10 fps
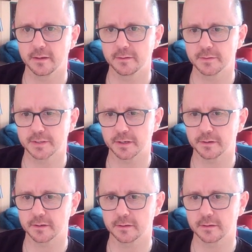So
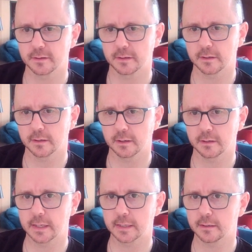
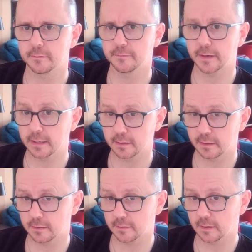glutton,
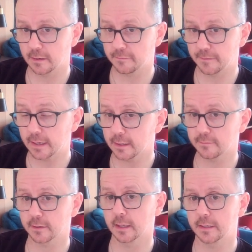a failing of a
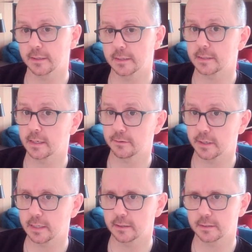glutton is their
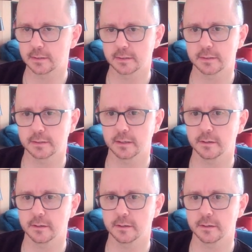greediness. So